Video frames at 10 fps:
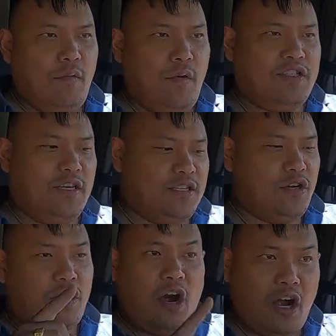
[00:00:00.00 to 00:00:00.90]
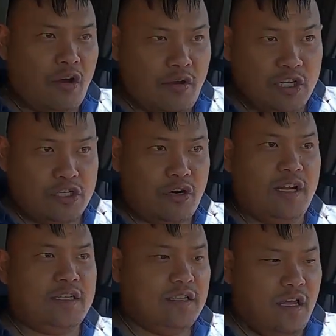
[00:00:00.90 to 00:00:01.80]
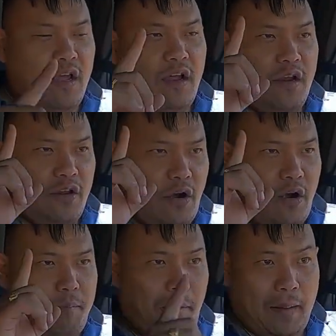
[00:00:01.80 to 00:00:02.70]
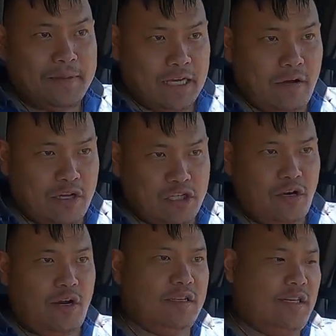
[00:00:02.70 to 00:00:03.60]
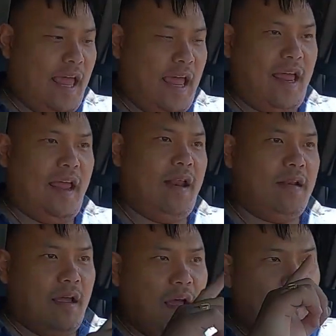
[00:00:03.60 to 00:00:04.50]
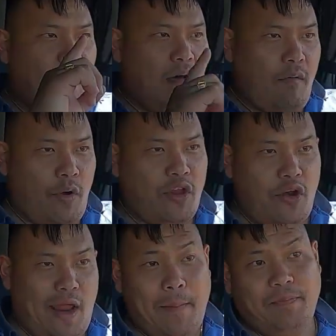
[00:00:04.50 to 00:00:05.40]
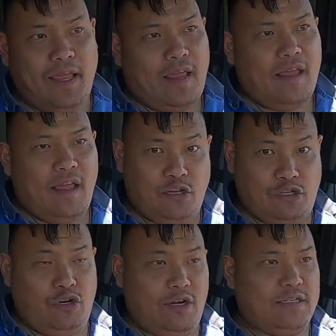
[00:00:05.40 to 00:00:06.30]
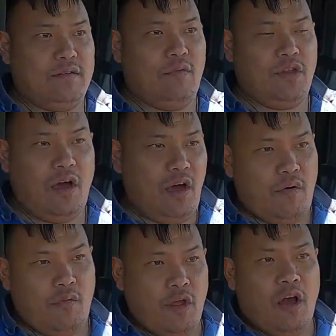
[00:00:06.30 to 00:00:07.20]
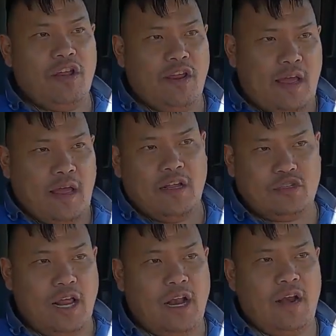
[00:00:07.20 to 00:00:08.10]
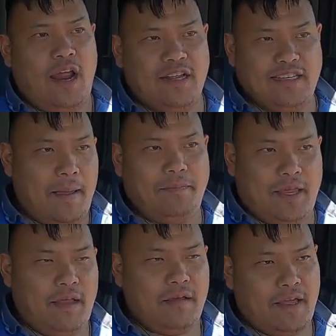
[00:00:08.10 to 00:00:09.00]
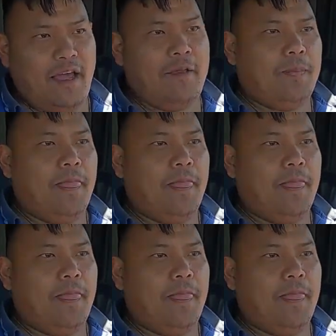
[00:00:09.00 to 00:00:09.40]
which is your cargo insurance, your bobtail insurance, and when you're empty insurance, when you're hauling your trailer and it's empty, okay?